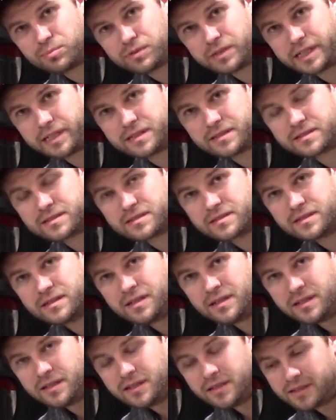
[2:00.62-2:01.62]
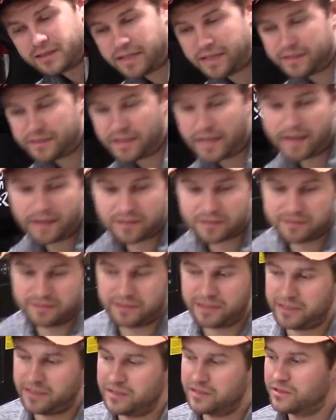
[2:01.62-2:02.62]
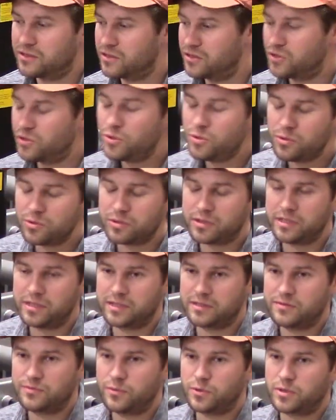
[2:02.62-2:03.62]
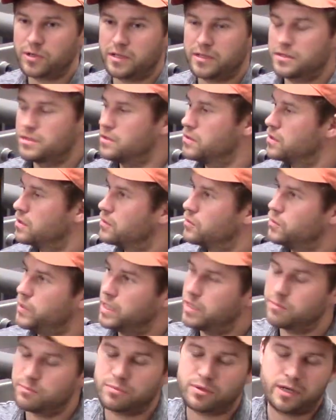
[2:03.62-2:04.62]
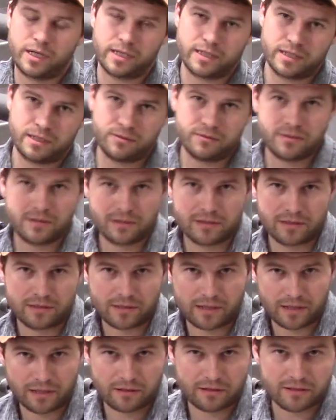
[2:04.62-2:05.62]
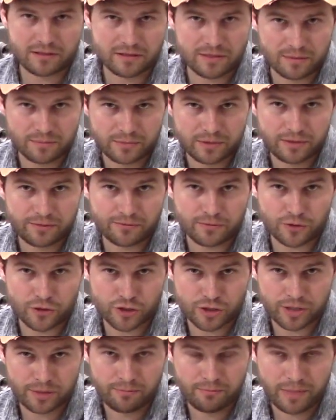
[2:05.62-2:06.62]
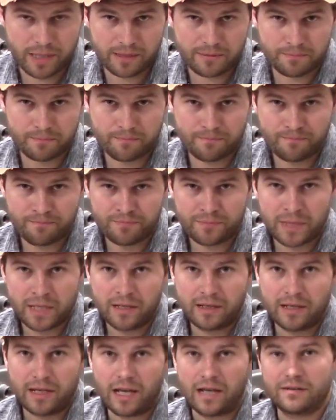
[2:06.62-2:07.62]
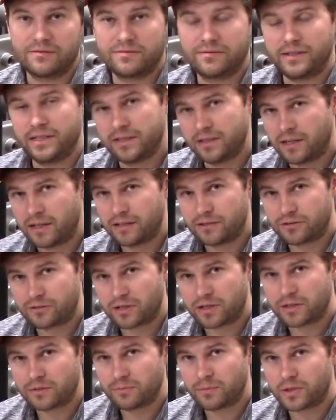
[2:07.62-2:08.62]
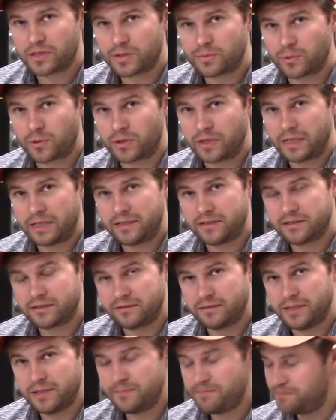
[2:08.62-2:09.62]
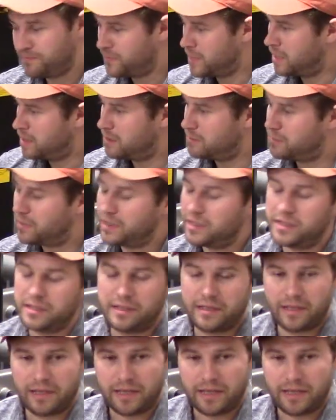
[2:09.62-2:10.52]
plates. That actually does two things for us. We can break down this entire assembly for shipment and fit it on a truck much more easily, but